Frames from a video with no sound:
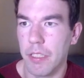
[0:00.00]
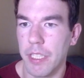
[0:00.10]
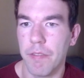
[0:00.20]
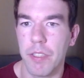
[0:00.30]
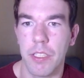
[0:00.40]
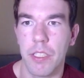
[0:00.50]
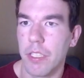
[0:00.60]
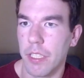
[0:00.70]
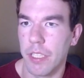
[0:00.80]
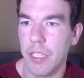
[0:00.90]
even
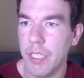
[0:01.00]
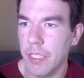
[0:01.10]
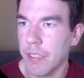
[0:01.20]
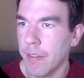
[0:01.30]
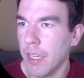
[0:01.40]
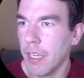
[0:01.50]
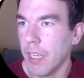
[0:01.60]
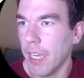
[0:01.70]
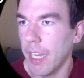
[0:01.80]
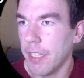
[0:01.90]
click a link,
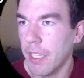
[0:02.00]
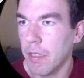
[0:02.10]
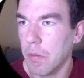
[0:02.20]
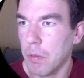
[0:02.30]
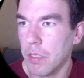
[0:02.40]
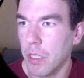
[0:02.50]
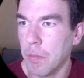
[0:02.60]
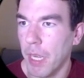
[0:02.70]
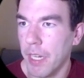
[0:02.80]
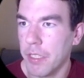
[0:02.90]
and then we'll go
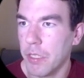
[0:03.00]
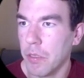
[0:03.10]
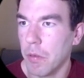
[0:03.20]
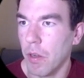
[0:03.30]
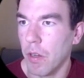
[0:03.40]
back to